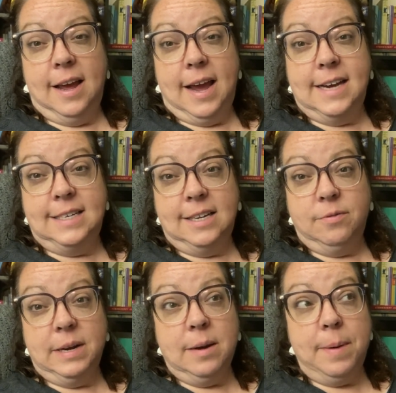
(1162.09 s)
I did
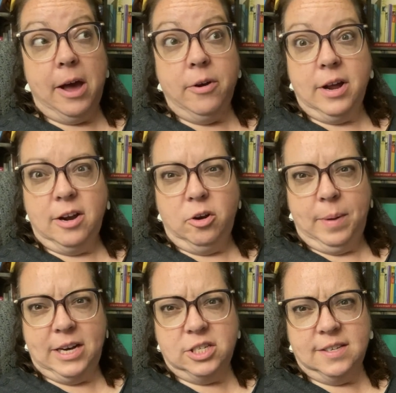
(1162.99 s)
read about 100
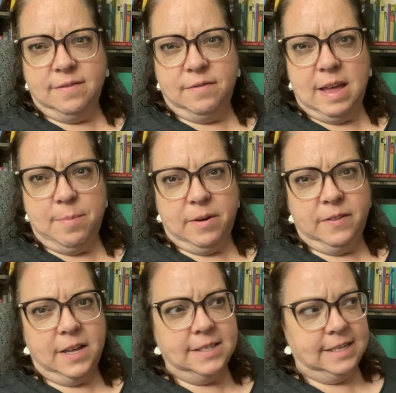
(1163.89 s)
pages of Keeper of the
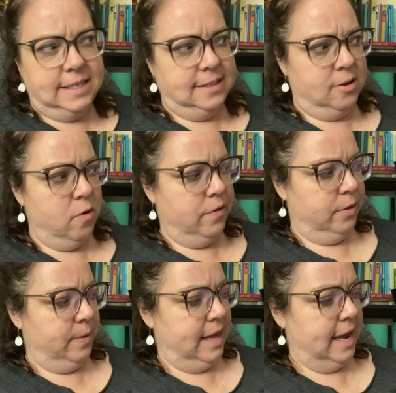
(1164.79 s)
Lost Cities over the
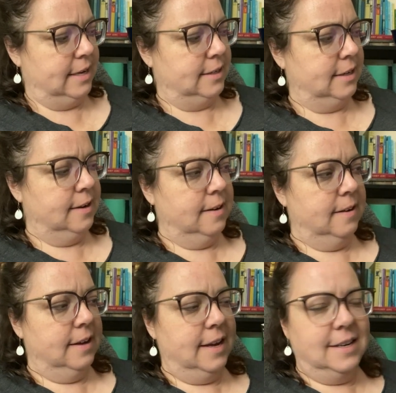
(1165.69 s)
weekend.
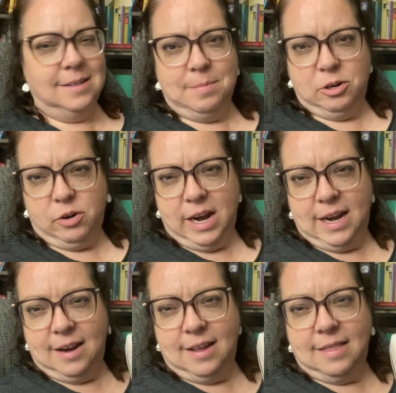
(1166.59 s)
It is a middle
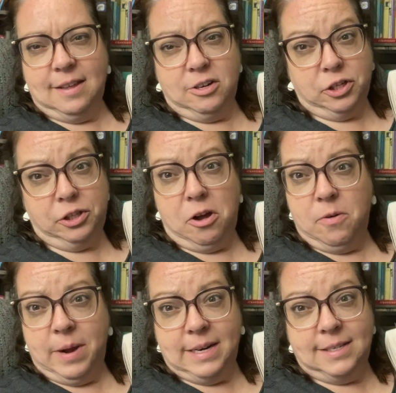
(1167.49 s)
grade. There's a long
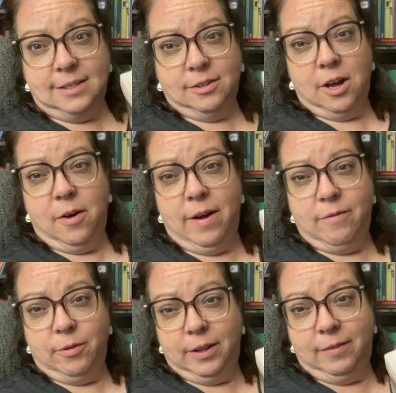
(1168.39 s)
way to still go. I've
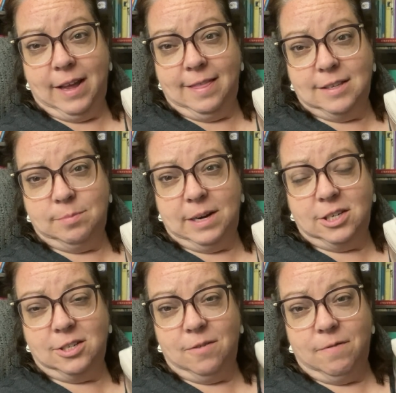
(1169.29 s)
only read this much
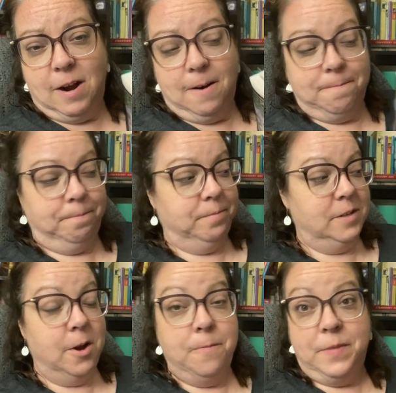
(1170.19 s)
so far.
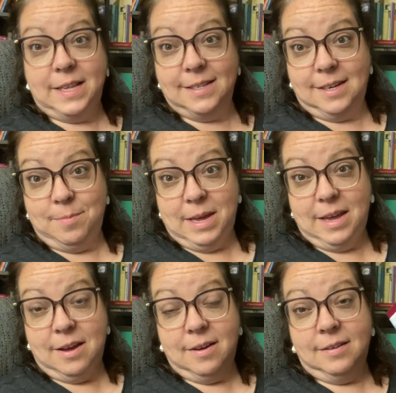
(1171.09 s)
So that's going to
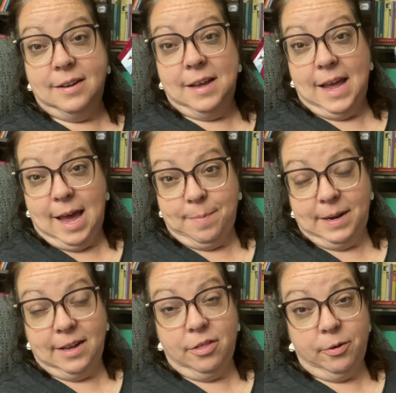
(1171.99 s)
be
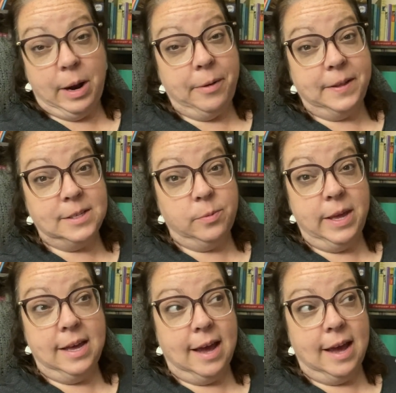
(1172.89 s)
happening throughout this week.